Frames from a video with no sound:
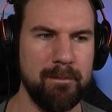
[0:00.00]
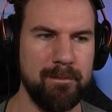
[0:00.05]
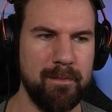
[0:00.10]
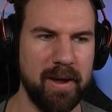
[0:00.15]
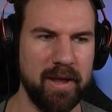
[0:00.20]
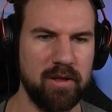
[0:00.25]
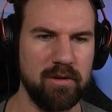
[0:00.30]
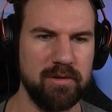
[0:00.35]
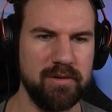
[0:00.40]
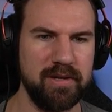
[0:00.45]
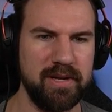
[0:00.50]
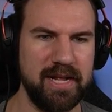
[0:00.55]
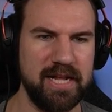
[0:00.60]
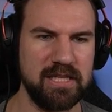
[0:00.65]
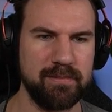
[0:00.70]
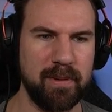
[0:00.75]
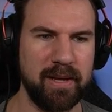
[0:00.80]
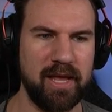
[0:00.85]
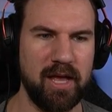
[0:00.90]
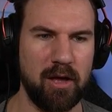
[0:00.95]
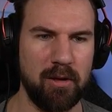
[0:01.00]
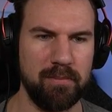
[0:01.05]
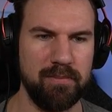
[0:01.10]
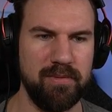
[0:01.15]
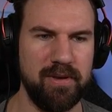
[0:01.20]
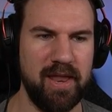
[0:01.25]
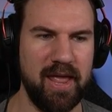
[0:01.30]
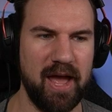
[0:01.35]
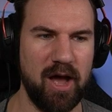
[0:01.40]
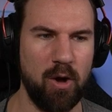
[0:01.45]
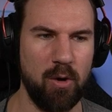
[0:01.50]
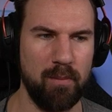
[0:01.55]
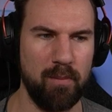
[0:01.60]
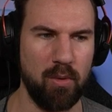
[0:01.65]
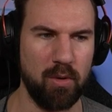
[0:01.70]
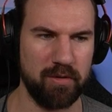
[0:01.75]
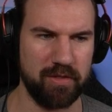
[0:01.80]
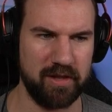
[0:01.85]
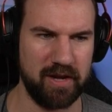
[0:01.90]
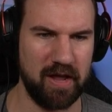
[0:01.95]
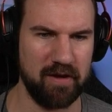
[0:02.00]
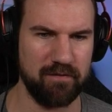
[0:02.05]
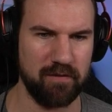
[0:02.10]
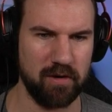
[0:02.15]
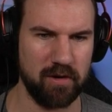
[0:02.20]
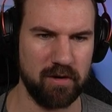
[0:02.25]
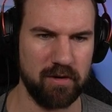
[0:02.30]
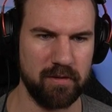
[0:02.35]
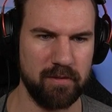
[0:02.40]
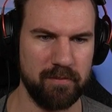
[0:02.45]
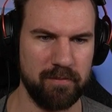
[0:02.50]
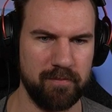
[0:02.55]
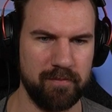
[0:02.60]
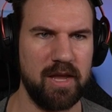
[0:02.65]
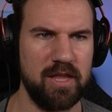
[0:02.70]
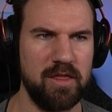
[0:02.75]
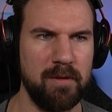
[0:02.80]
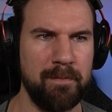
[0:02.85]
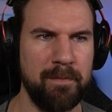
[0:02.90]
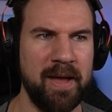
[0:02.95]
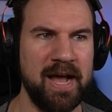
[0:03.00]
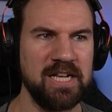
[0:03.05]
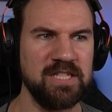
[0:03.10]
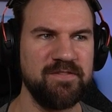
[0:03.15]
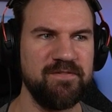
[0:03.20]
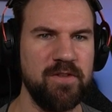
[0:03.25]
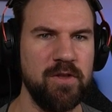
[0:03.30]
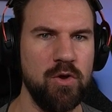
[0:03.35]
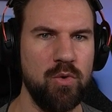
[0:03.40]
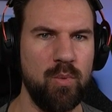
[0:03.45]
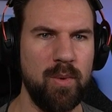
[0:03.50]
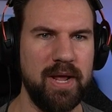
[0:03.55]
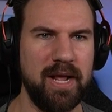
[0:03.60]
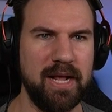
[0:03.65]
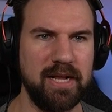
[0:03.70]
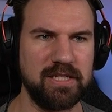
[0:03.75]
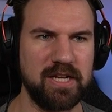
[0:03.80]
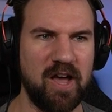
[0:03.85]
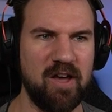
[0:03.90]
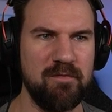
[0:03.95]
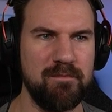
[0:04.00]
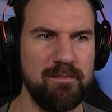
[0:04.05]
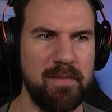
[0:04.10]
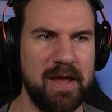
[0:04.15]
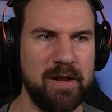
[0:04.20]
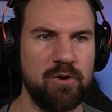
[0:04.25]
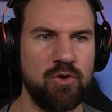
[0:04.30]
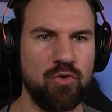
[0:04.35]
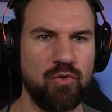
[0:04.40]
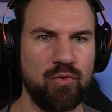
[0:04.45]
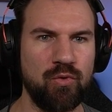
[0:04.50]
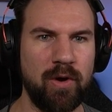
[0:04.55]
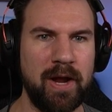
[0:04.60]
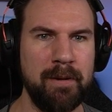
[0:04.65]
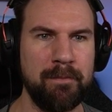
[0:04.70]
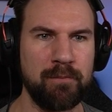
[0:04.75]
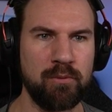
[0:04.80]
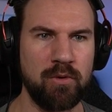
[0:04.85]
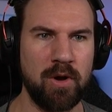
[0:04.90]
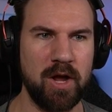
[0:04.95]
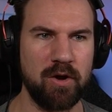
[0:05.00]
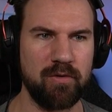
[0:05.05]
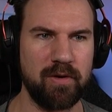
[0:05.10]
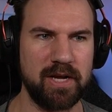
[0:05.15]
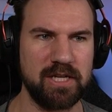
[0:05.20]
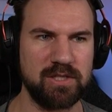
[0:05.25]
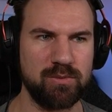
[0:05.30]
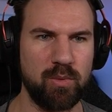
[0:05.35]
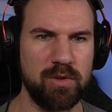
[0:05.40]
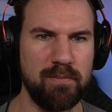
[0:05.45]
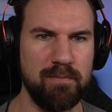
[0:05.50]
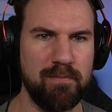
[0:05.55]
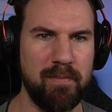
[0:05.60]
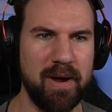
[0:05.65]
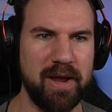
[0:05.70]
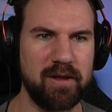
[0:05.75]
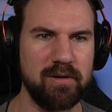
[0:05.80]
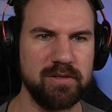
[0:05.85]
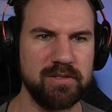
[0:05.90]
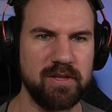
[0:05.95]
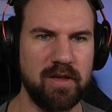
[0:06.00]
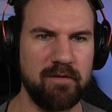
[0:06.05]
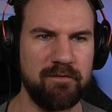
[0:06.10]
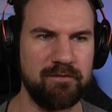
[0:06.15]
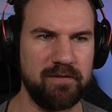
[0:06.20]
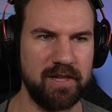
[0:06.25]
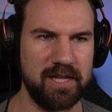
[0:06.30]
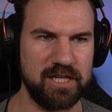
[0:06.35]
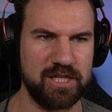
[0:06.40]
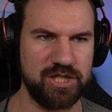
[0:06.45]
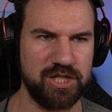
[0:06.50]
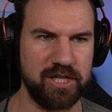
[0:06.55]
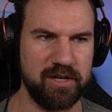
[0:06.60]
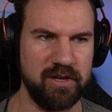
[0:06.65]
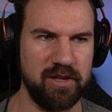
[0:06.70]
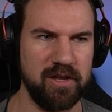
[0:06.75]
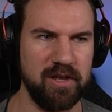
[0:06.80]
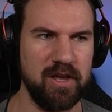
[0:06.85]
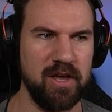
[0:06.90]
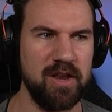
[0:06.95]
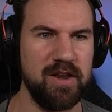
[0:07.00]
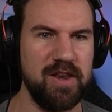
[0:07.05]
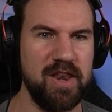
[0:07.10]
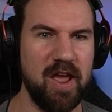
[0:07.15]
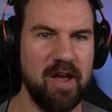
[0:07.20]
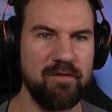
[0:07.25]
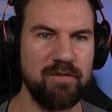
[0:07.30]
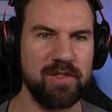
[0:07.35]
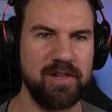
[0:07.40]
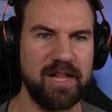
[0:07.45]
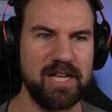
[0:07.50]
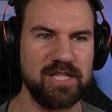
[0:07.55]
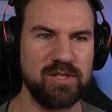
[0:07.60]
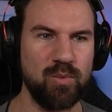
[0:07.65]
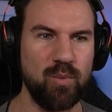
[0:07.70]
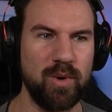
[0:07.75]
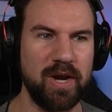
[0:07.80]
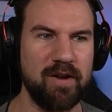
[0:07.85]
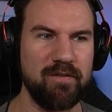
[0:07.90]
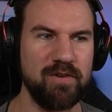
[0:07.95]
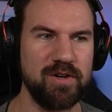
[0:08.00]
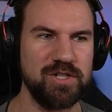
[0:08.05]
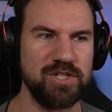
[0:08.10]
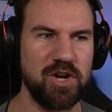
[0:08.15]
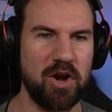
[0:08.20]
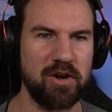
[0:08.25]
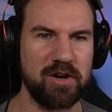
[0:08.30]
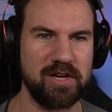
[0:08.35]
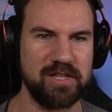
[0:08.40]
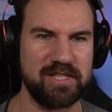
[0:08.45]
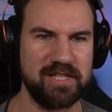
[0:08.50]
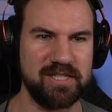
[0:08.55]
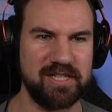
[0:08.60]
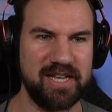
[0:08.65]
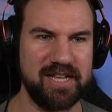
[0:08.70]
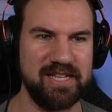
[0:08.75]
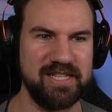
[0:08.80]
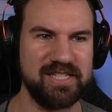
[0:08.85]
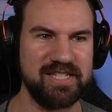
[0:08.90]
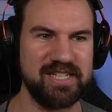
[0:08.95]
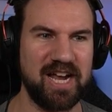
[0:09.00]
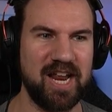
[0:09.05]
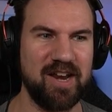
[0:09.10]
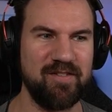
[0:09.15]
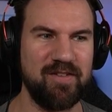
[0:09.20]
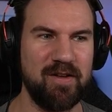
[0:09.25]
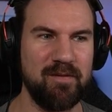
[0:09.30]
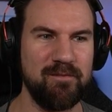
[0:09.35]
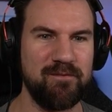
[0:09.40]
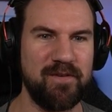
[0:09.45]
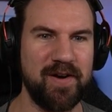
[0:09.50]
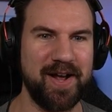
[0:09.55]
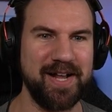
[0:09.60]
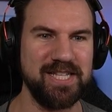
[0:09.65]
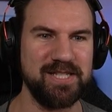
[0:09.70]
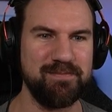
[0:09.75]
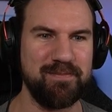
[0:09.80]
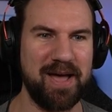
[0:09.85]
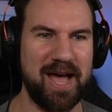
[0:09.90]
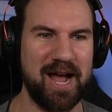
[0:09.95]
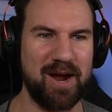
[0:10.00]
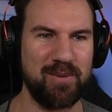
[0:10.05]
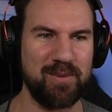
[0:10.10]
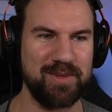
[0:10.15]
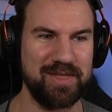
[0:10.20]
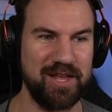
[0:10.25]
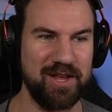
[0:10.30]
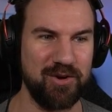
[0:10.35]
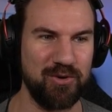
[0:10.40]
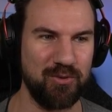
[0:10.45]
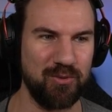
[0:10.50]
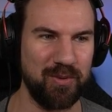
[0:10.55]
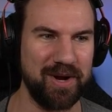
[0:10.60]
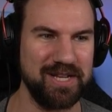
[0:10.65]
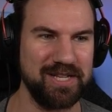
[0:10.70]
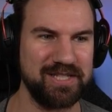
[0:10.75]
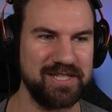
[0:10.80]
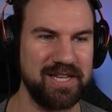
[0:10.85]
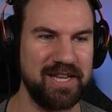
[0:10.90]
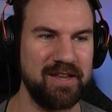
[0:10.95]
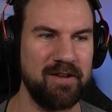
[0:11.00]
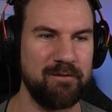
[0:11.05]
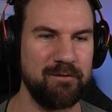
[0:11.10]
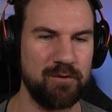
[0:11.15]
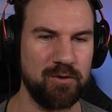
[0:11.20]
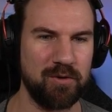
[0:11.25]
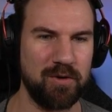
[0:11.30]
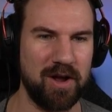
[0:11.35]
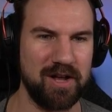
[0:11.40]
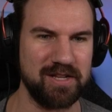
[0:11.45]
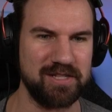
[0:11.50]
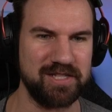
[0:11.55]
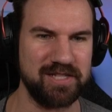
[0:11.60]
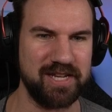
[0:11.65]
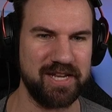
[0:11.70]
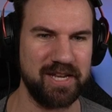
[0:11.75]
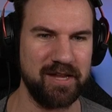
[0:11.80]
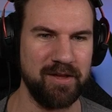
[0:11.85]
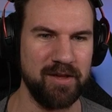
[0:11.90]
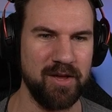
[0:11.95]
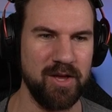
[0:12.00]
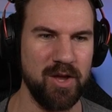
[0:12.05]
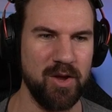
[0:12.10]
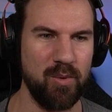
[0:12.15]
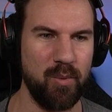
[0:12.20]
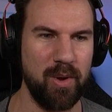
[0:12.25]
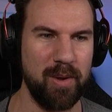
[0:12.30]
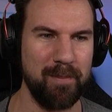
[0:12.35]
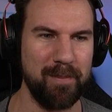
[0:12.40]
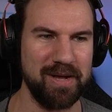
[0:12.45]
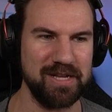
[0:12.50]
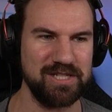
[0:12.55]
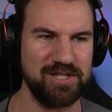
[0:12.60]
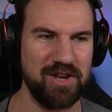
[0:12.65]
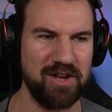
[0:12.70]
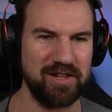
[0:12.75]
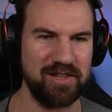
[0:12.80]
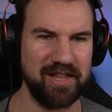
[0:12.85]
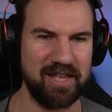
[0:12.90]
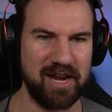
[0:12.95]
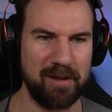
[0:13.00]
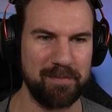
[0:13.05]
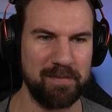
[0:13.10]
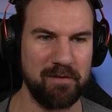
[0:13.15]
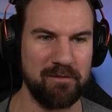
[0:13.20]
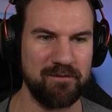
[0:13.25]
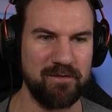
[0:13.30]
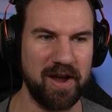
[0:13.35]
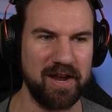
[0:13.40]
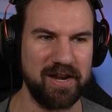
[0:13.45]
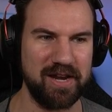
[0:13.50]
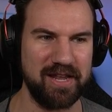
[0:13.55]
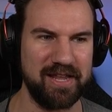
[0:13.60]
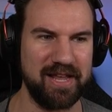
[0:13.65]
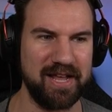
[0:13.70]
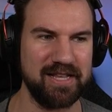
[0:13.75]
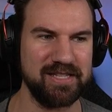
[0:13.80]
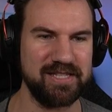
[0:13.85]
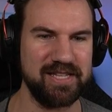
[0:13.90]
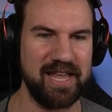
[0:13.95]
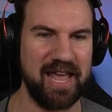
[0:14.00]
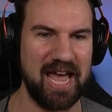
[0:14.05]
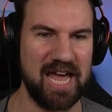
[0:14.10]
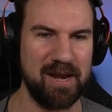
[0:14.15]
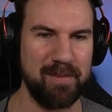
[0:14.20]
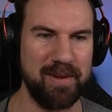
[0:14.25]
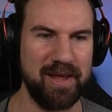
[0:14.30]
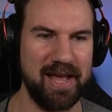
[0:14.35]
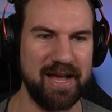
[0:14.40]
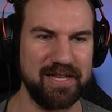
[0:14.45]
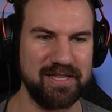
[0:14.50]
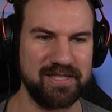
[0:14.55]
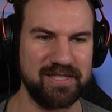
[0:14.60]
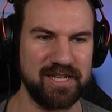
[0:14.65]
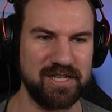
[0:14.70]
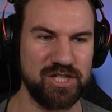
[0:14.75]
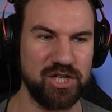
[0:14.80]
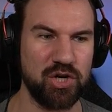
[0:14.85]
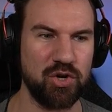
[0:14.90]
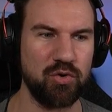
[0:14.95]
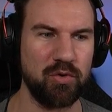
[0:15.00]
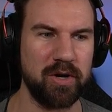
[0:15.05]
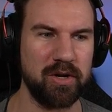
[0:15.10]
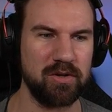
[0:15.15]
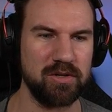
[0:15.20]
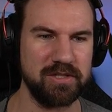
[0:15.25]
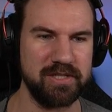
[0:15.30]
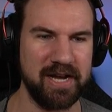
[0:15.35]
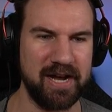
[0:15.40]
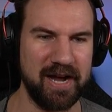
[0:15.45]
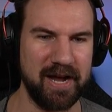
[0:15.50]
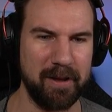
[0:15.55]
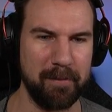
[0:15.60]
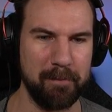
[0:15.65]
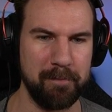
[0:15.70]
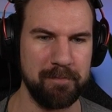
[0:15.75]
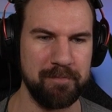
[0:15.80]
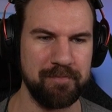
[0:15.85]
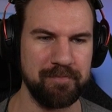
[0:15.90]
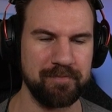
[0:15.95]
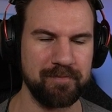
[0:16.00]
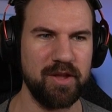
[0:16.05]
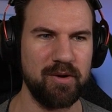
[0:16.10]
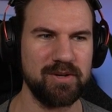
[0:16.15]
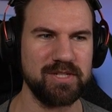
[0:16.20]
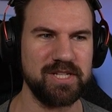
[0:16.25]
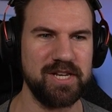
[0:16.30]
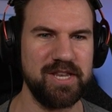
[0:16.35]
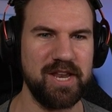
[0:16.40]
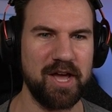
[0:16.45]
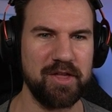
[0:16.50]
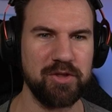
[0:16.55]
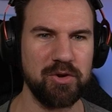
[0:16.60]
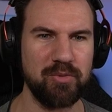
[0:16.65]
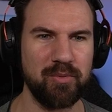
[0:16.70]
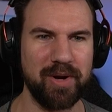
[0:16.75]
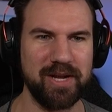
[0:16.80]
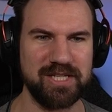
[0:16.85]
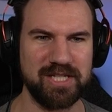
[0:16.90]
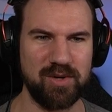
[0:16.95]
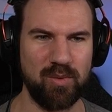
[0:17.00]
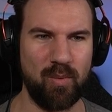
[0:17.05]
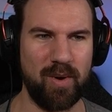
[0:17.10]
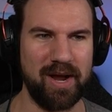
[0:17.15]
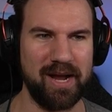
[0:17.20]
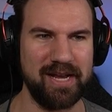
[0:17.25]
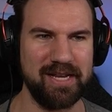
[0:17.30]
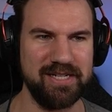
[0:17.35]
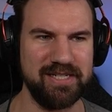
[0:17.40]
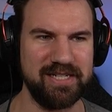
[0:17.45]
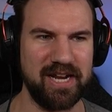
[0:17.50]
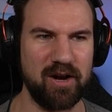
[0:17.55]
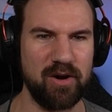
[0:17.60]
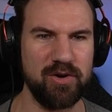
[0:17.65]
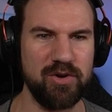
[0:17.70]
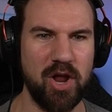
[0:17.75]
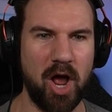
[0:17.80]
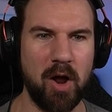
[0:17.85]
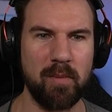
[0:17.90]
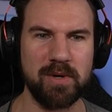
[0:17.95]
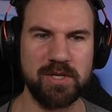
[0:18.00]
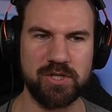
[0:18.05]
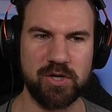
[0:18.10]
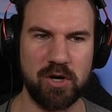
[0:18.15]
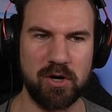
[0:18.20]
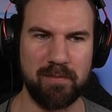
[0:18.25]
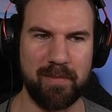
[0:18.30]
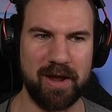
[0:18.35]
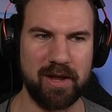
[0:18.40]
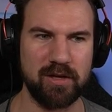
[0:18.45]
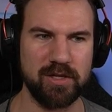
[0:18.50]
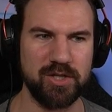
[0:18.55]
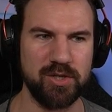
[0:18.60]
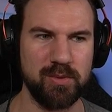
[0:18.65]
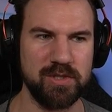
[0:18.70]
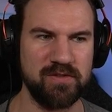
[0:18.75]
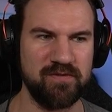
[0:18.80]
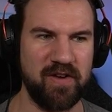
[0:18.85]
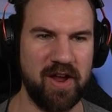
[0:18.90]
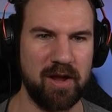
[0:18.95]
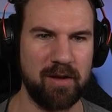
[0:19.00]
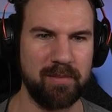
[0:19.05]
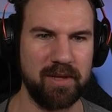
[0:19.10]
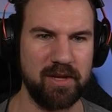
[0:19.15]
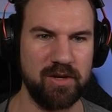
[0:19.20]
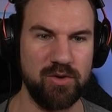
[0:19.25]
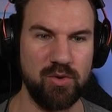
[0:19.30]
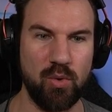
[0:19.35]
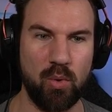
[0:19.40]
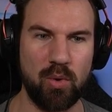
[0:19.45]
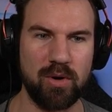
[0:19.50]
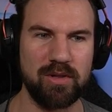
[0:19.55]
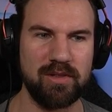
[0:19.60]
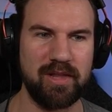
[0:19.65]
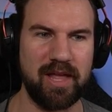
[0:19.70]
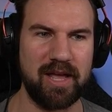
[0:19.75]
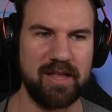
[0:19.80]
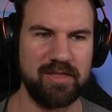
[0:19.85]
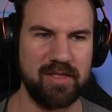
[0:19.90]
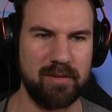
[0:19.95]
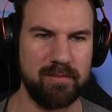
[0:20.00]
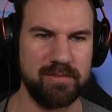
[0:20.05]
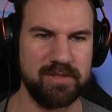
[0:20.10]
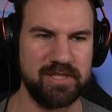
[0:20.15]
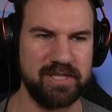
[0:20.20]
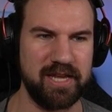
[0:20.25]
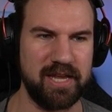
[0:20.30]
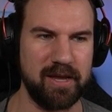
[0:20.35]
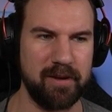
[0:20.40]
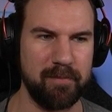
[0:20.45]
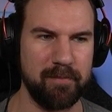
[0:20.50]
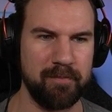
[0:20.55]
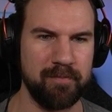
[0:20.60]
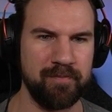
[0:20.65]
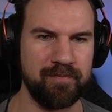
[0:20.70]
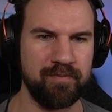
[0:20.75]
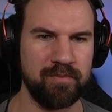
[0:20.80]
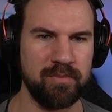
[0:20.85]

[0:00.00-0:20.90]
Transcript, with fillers: Michael needs my help now more than ever. In the past few weeks, I have made great progress with Michael's affliction. Nevertheless, whatever darkness is inside of him fights back with increasing ferocity. We must not let up the fight against the enemy at such a critical time. There is another reason why I dare not return Michael to his family, nor let them see him.